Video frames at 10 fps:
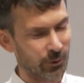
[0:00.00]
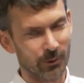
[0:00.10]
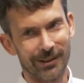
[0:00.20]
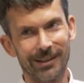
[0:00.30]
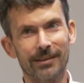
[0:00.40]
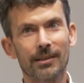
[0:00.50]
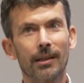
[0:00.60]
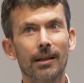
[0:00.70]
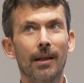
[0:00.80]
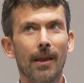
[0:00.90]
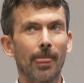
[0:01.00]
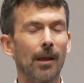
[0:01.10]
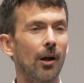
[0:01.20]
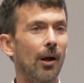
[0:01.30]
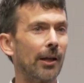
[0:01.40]
neural nets.
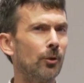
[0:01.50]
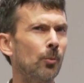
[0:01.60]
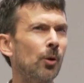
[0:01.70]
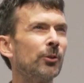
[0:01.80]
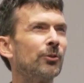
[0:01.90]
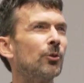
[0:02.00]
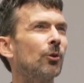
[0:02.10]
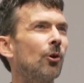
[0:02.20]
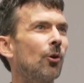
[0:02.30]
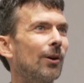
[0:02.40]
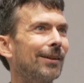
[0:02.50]
Uh, at the moment, though,